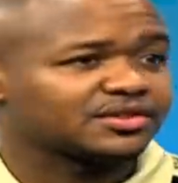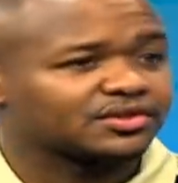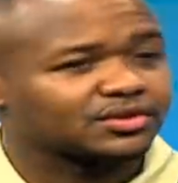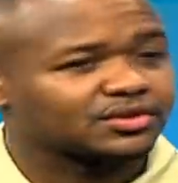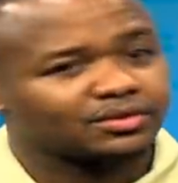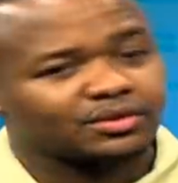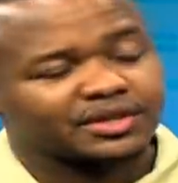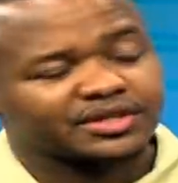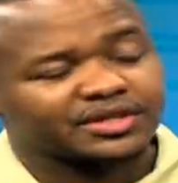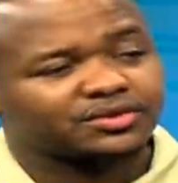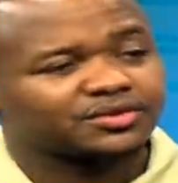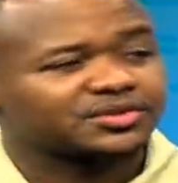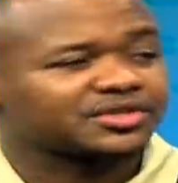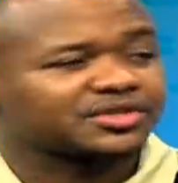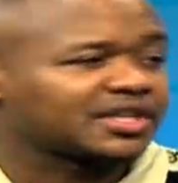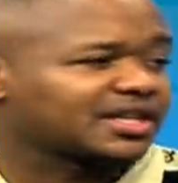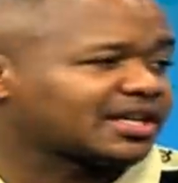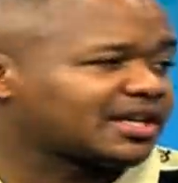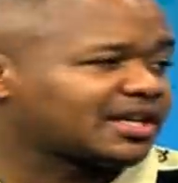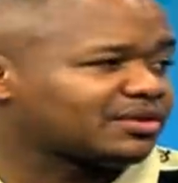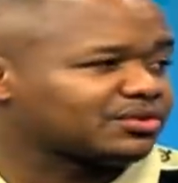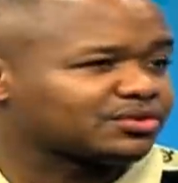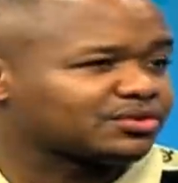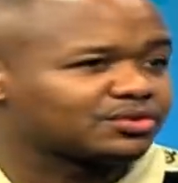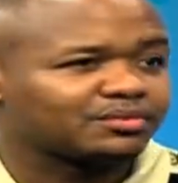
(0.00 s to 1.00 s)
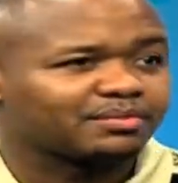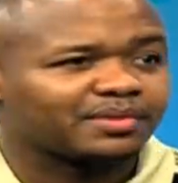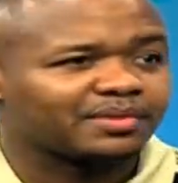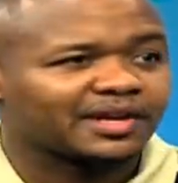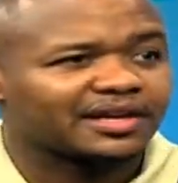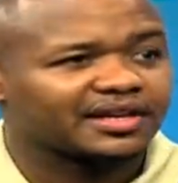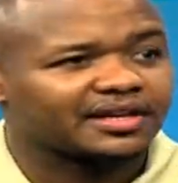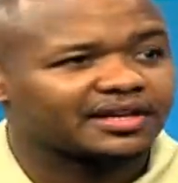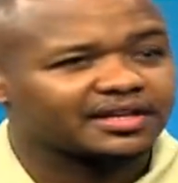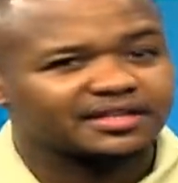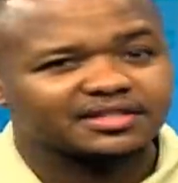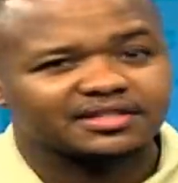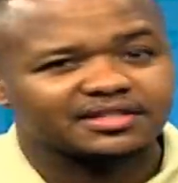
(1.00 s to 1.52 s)
So what to check out
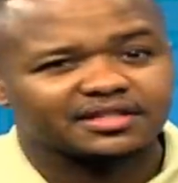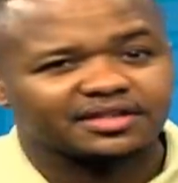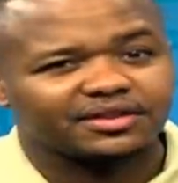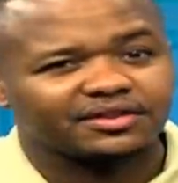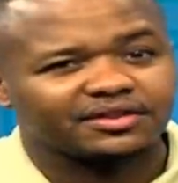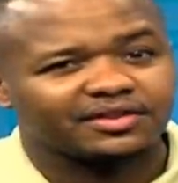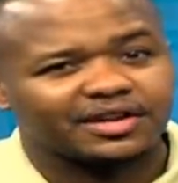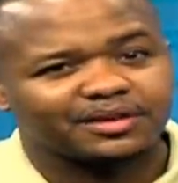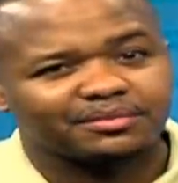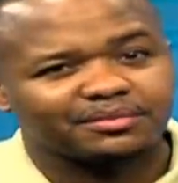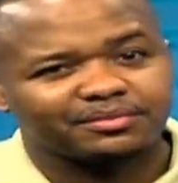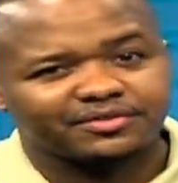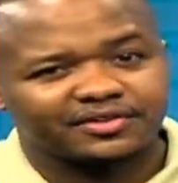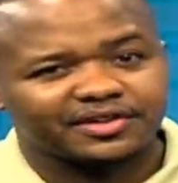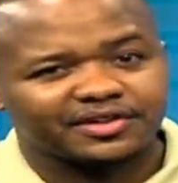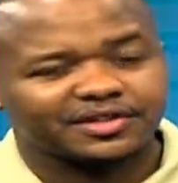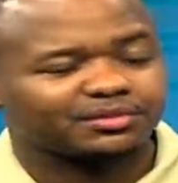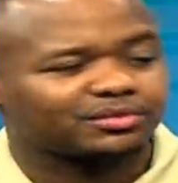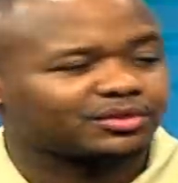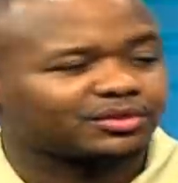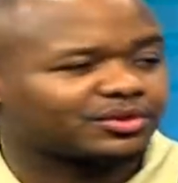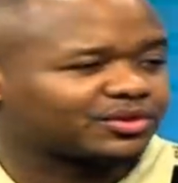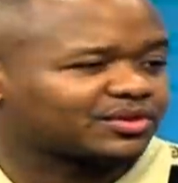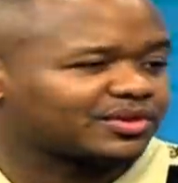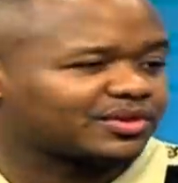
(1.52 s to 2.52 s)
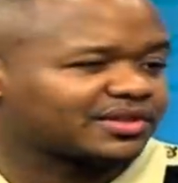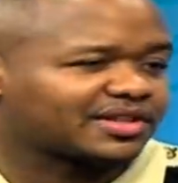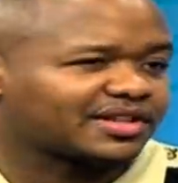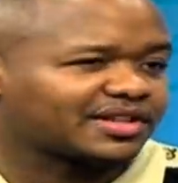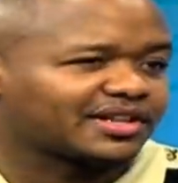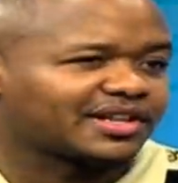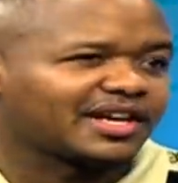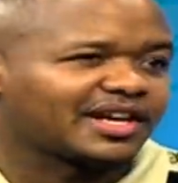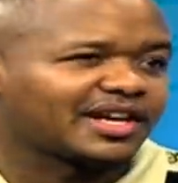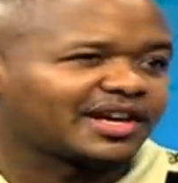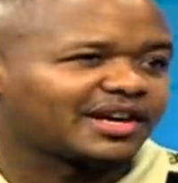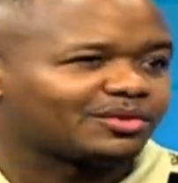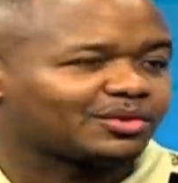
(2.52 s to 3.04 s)
pale Instagram, Facebook, Twitter,
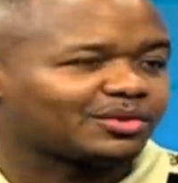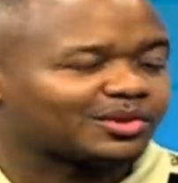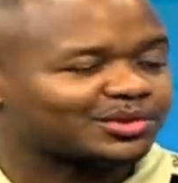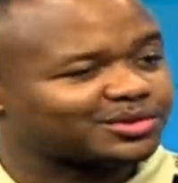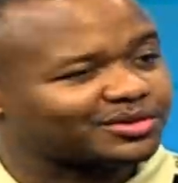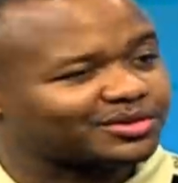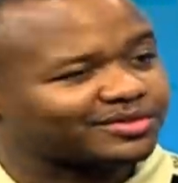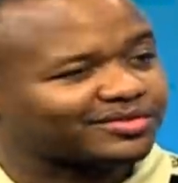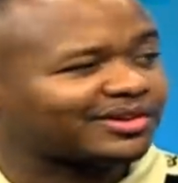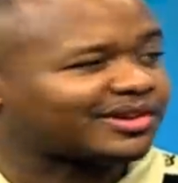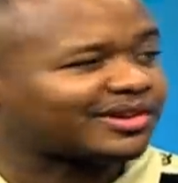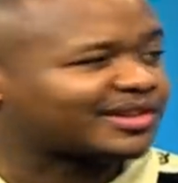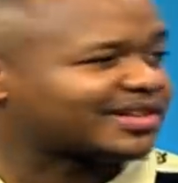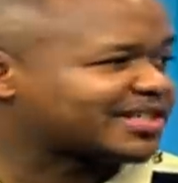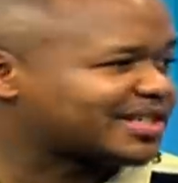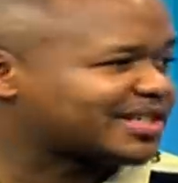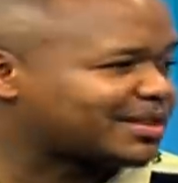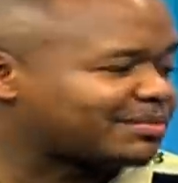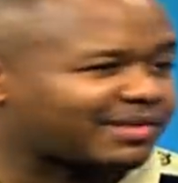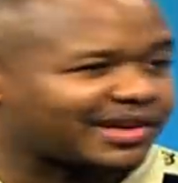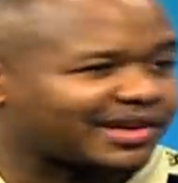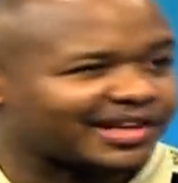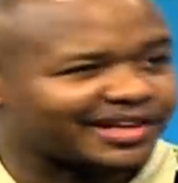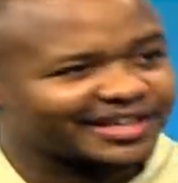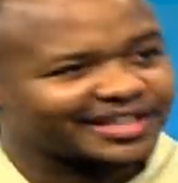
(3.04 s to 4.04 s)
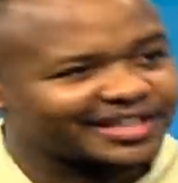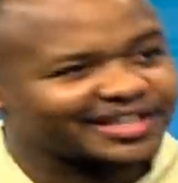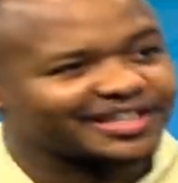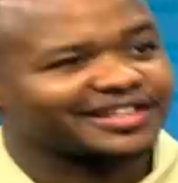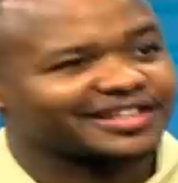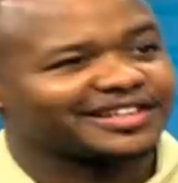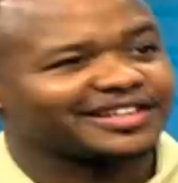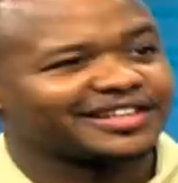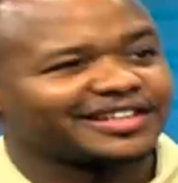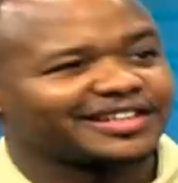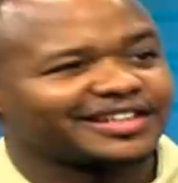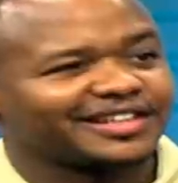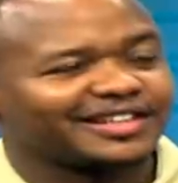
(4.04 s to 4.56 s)
or Jovilon as a plug-in,
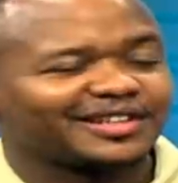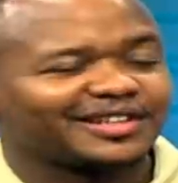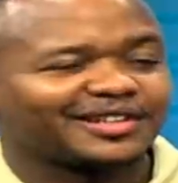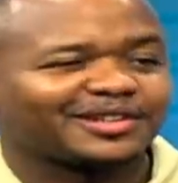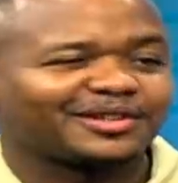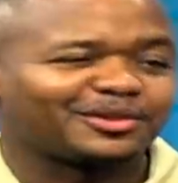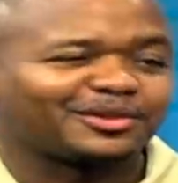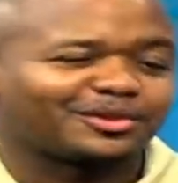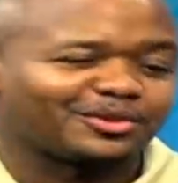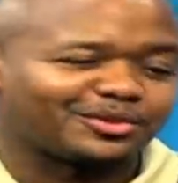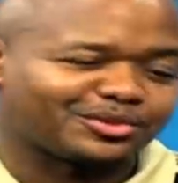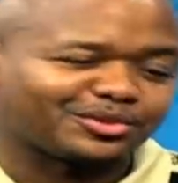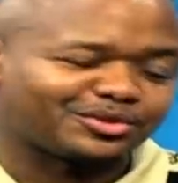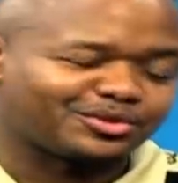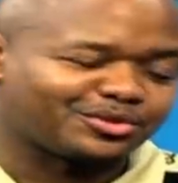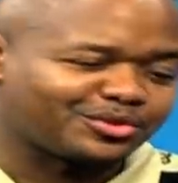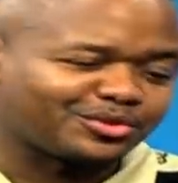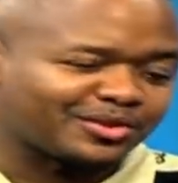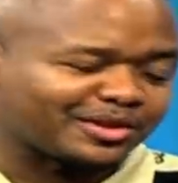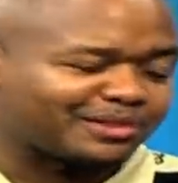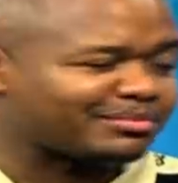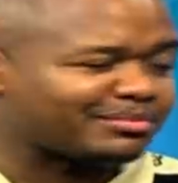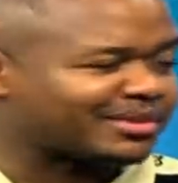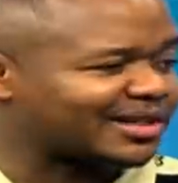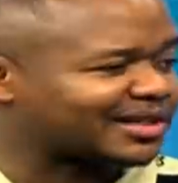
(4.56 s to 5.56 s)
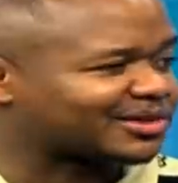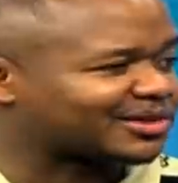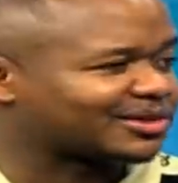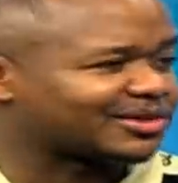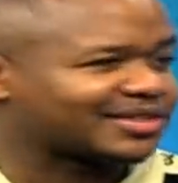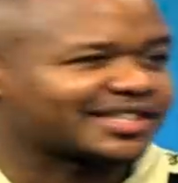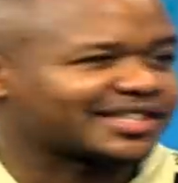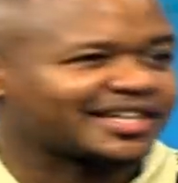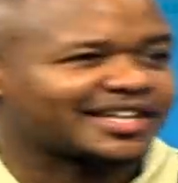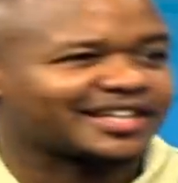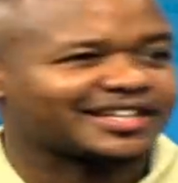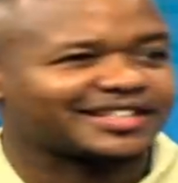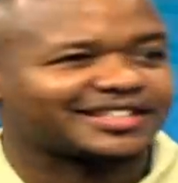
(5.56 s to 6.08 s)
and to impact
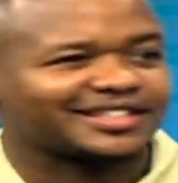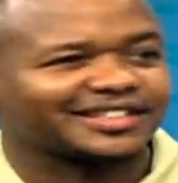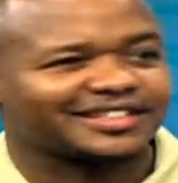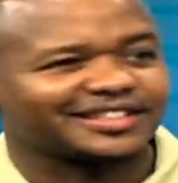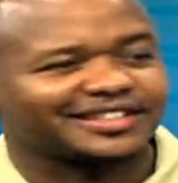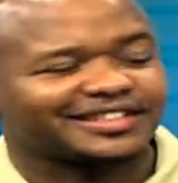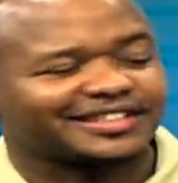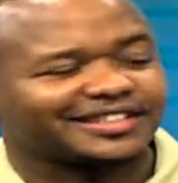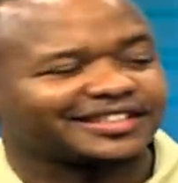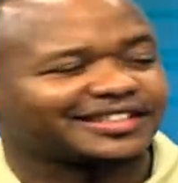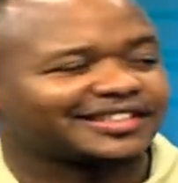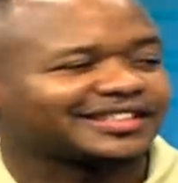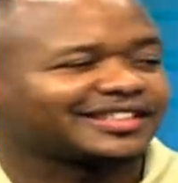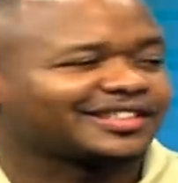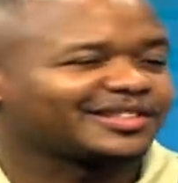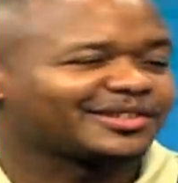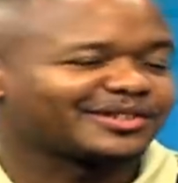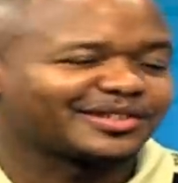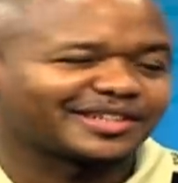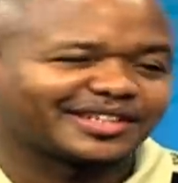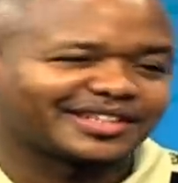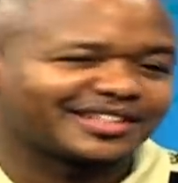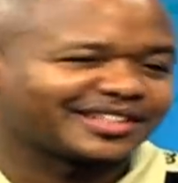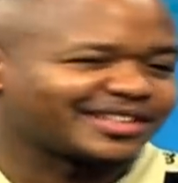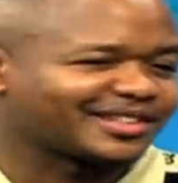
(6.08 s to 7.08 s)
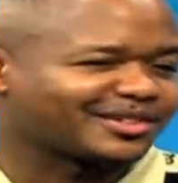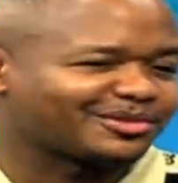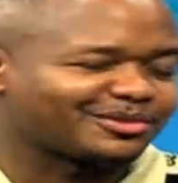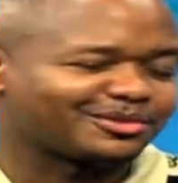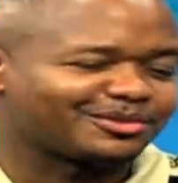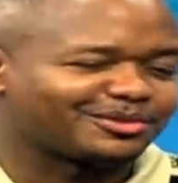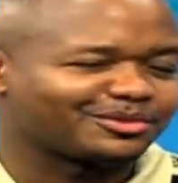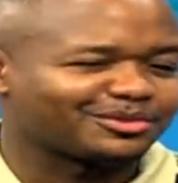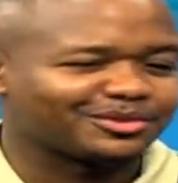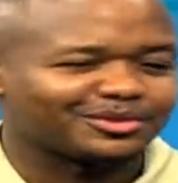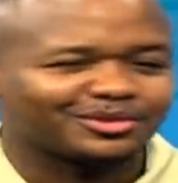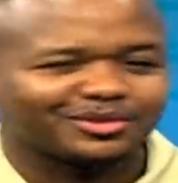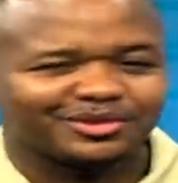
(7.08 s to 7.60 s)
society. You ingine to
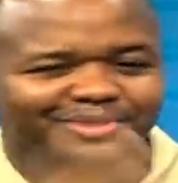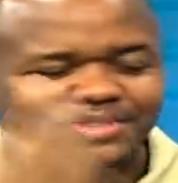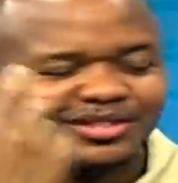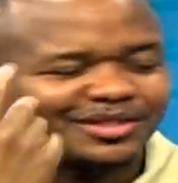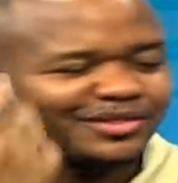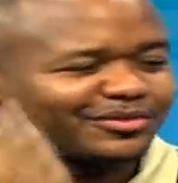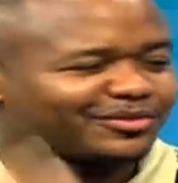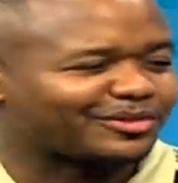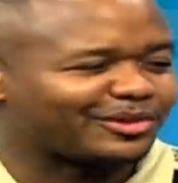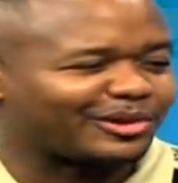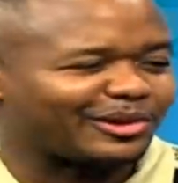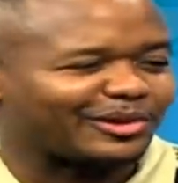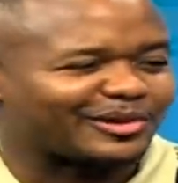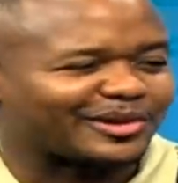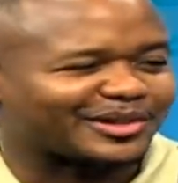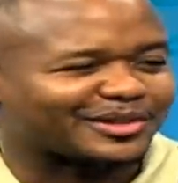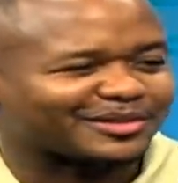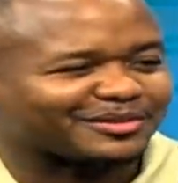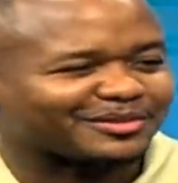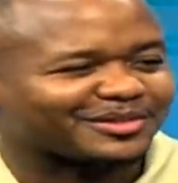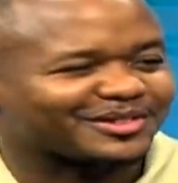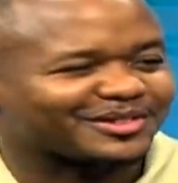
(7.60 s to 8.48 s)
just follow us.